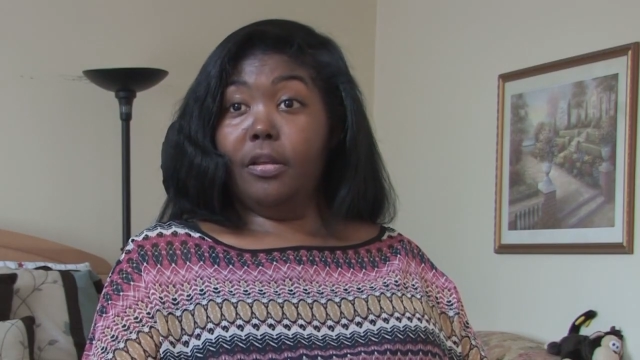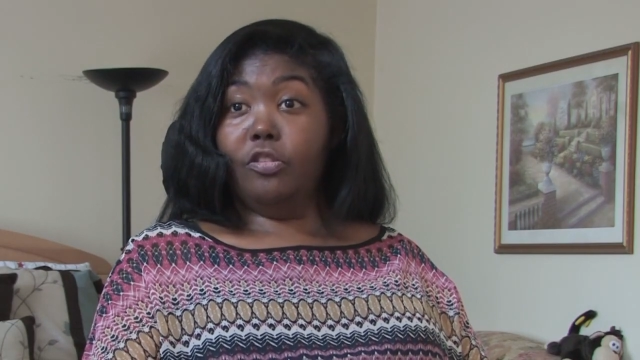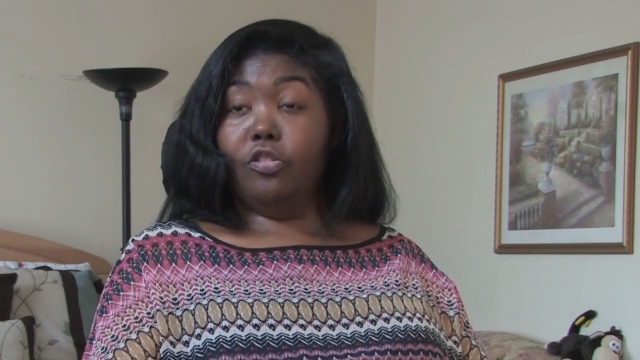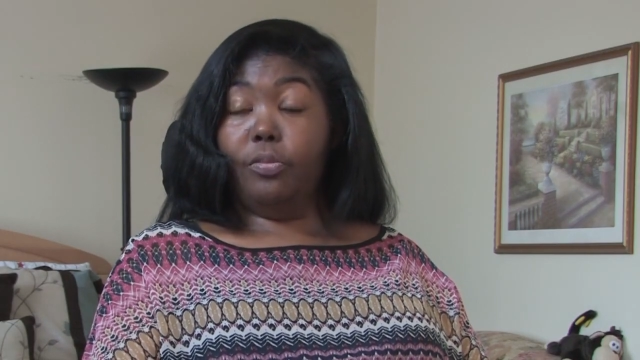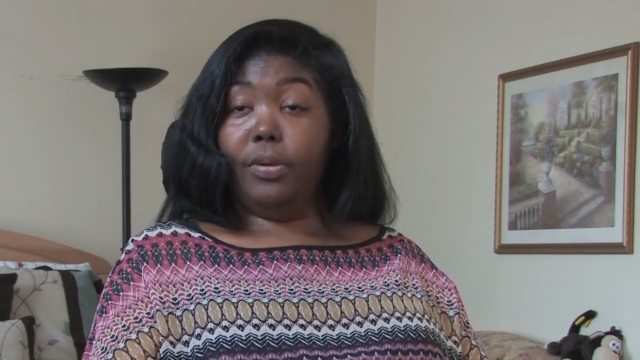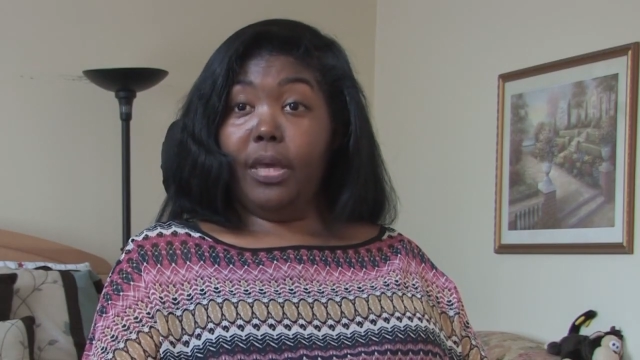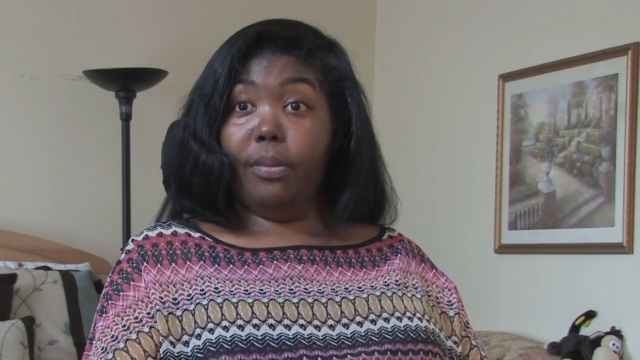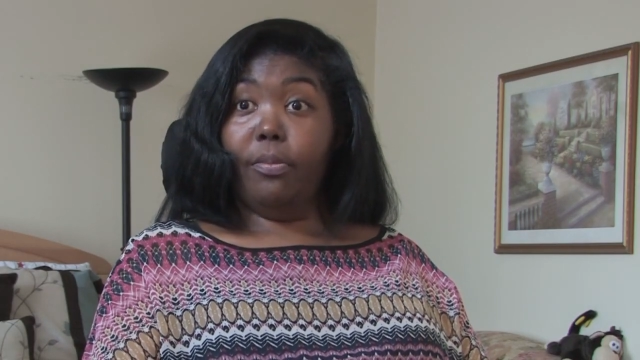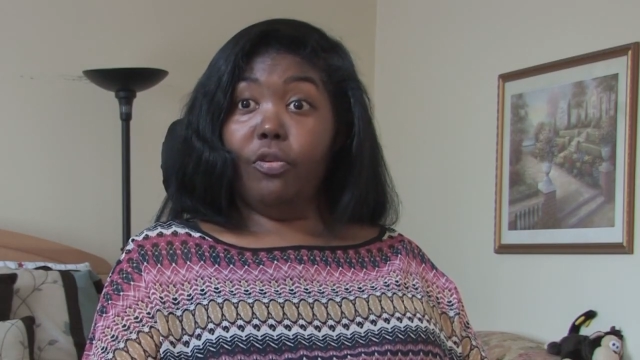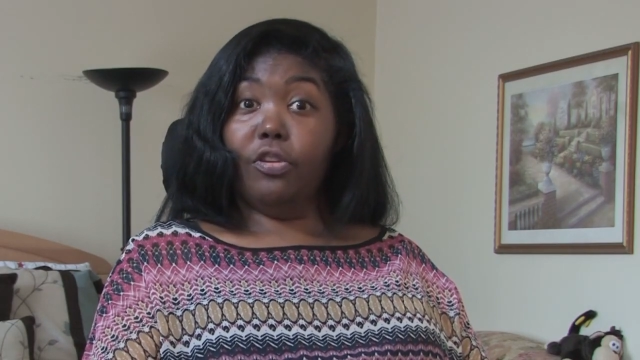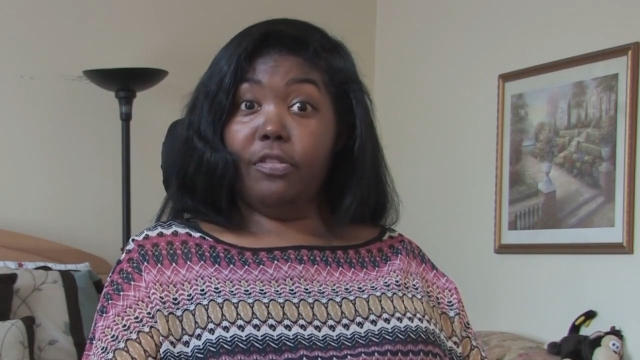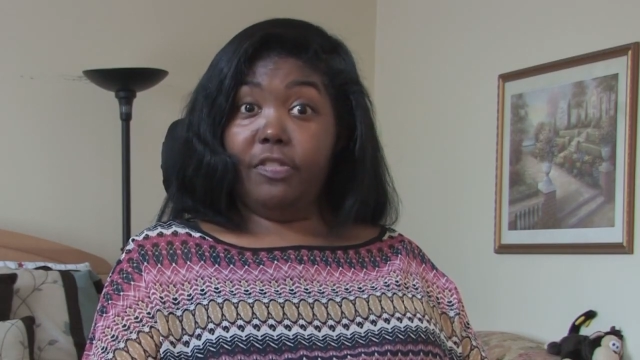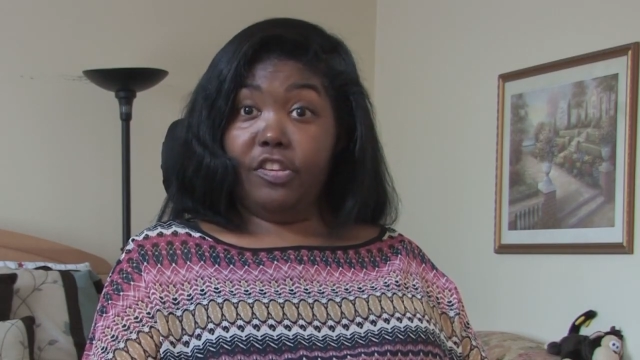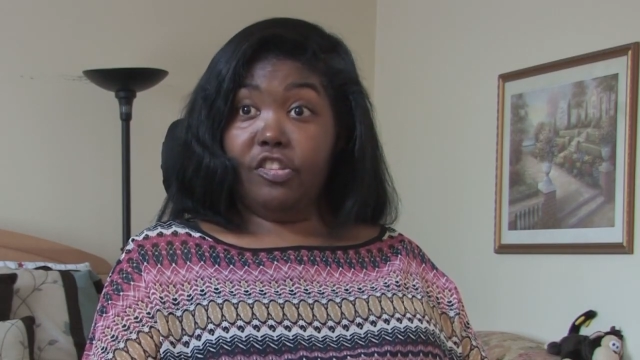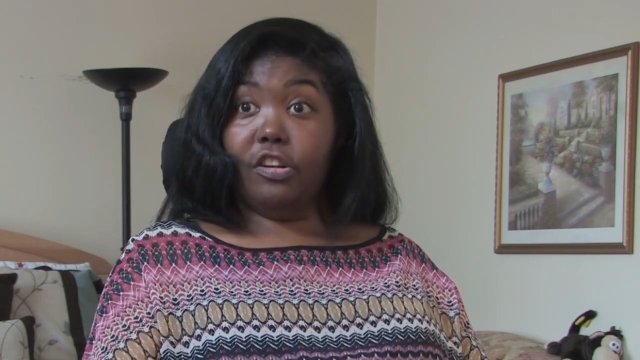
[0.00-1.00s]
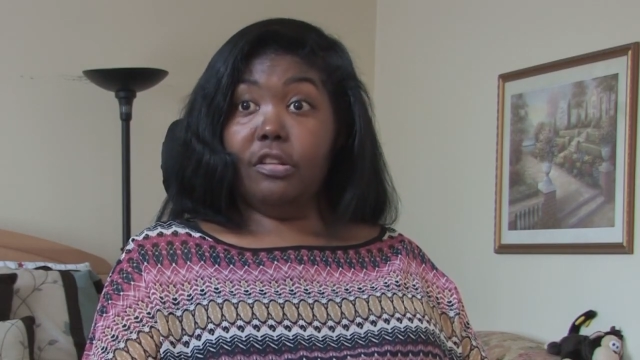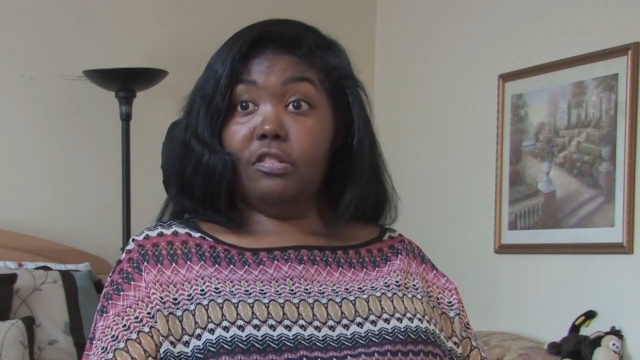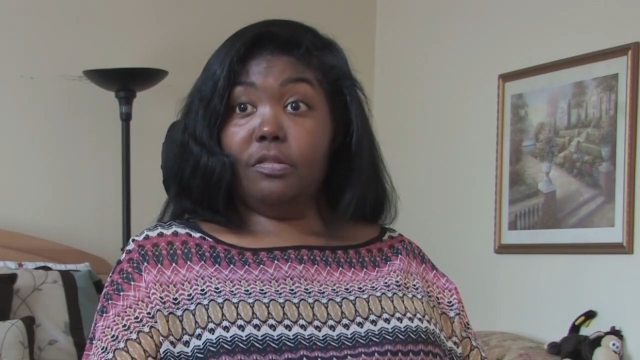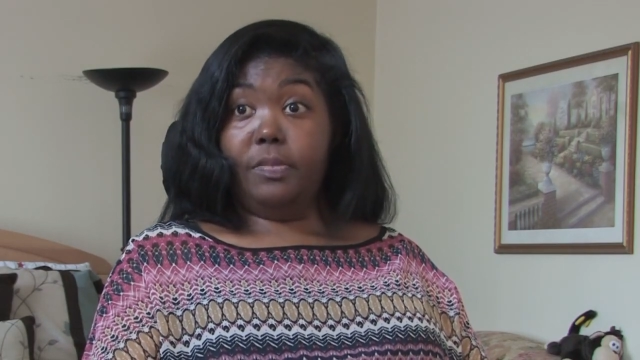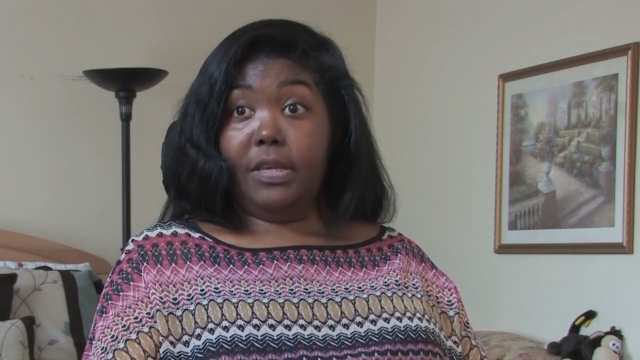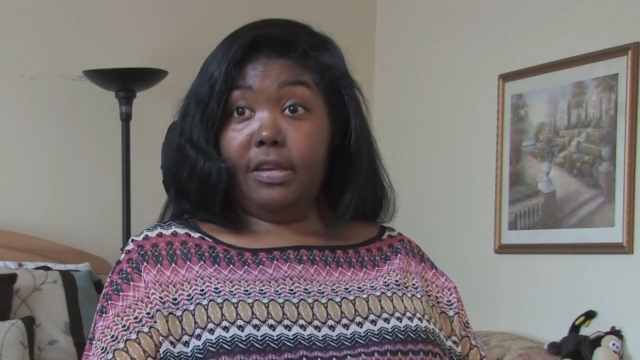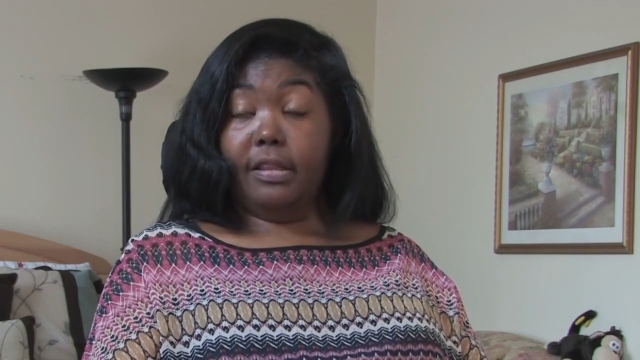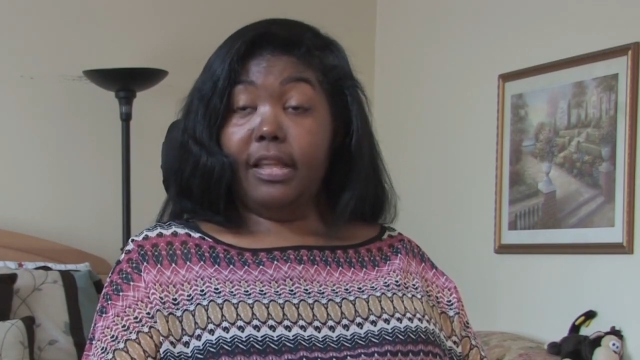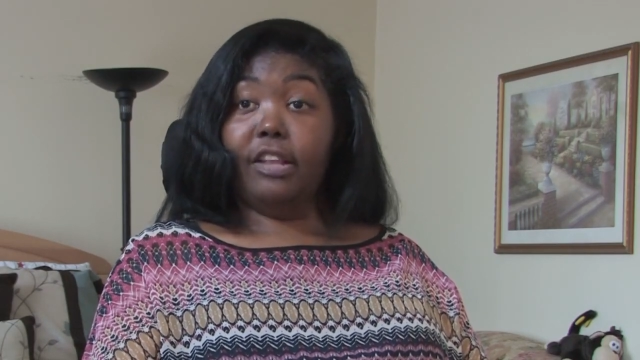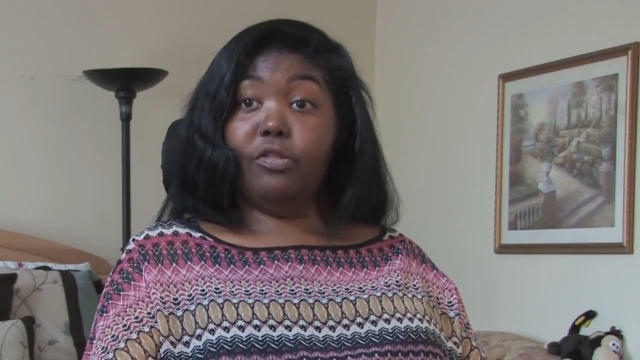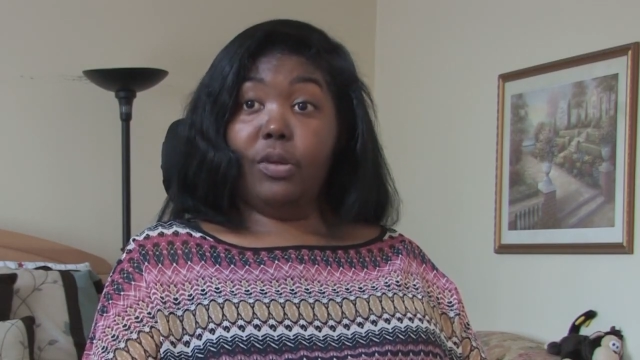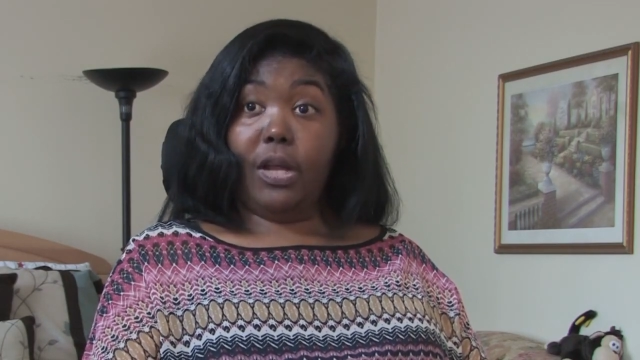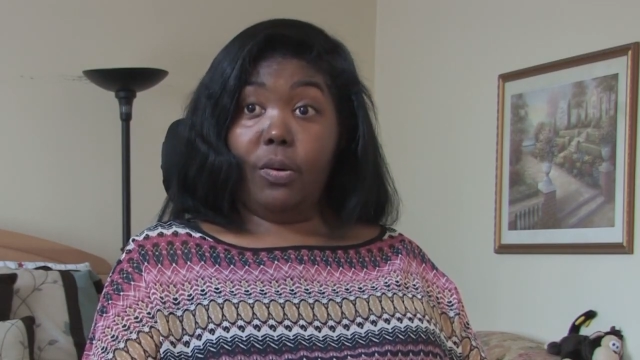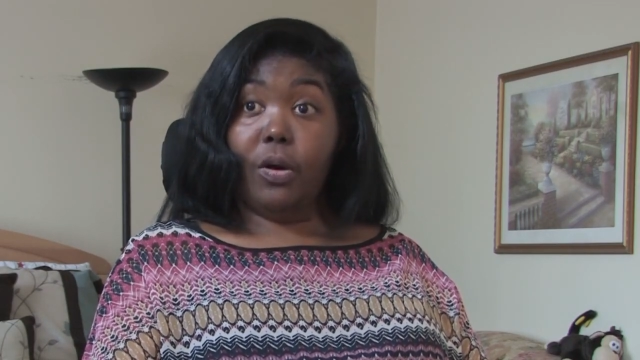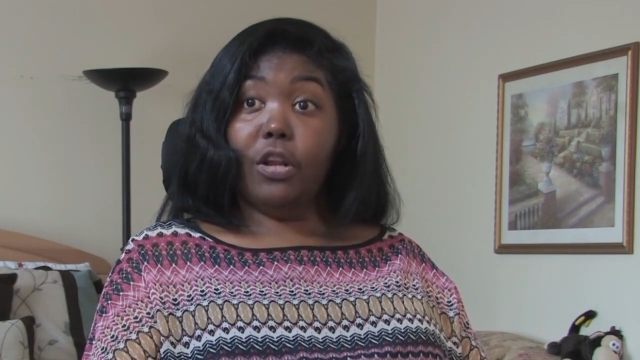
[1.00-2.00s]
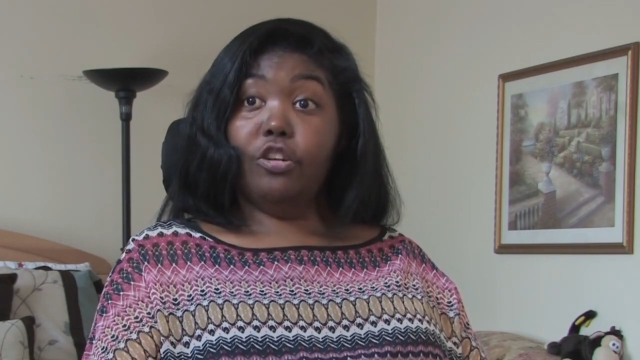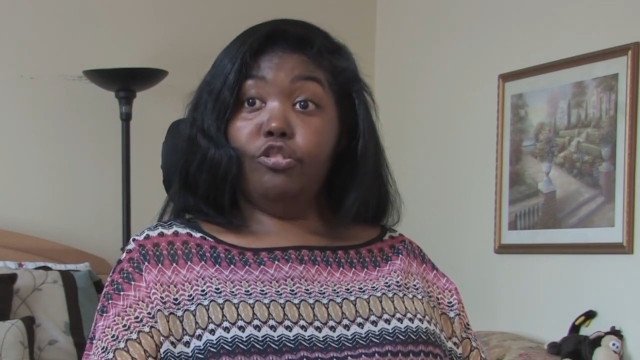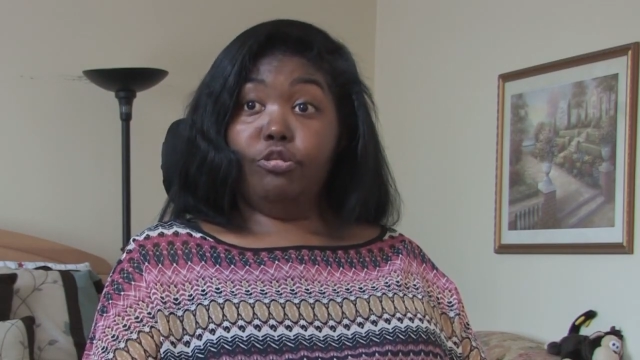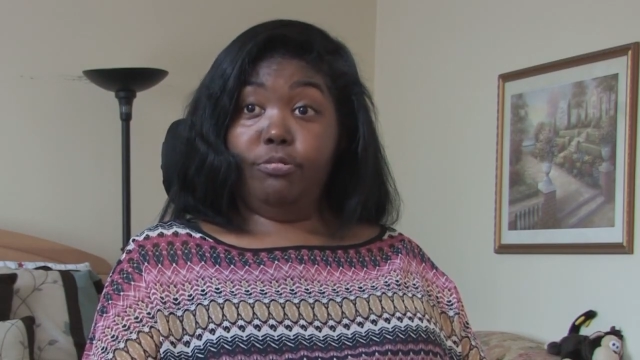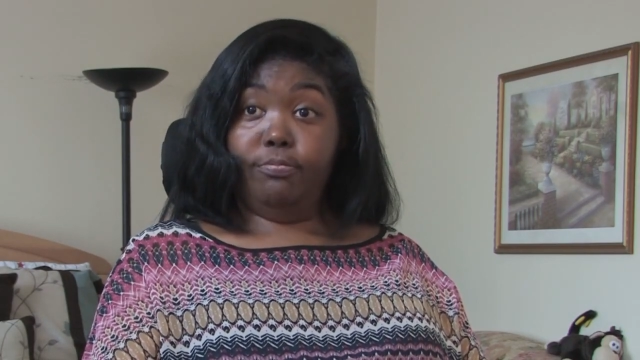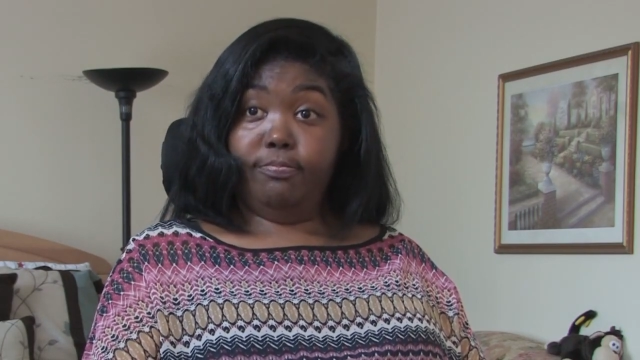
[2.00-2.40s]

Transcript: to be a motivational speaker. That's what I want to do.